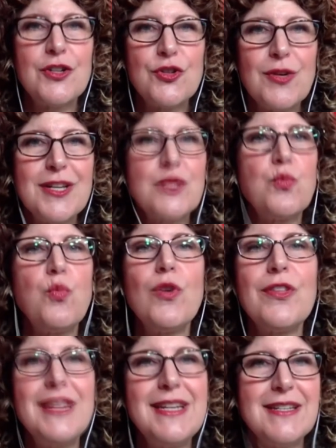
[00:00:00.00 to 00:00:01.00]
a
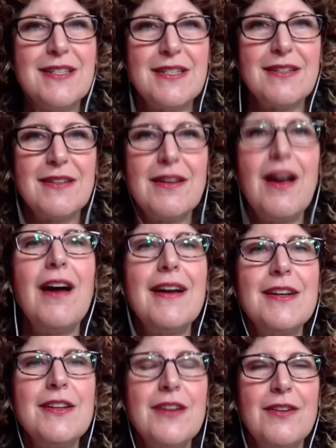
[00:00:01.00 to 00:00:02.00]
trustworthiness
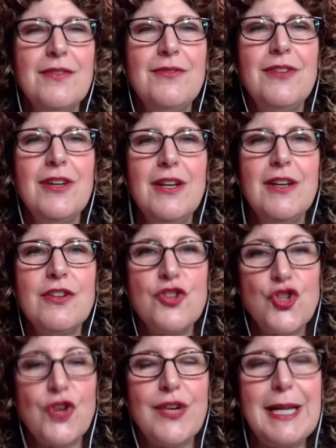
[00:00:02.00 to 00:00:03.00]
kind of
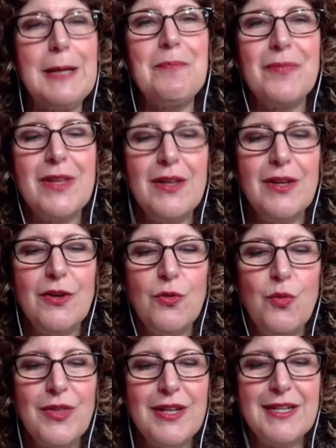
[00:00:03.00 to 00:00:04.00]
journey
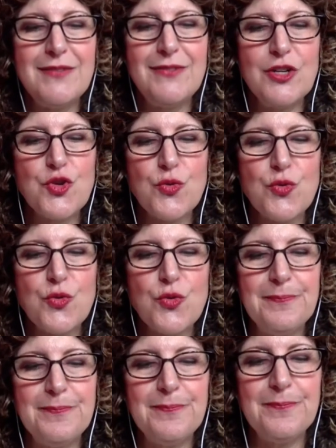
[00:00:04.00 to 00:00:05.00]
with an
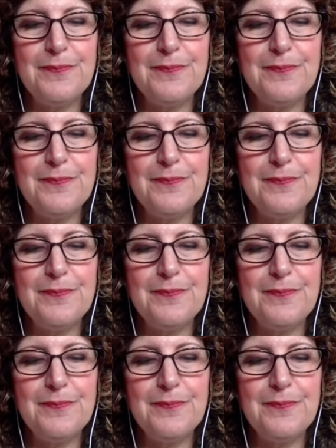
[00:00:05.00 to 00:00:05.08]
individual.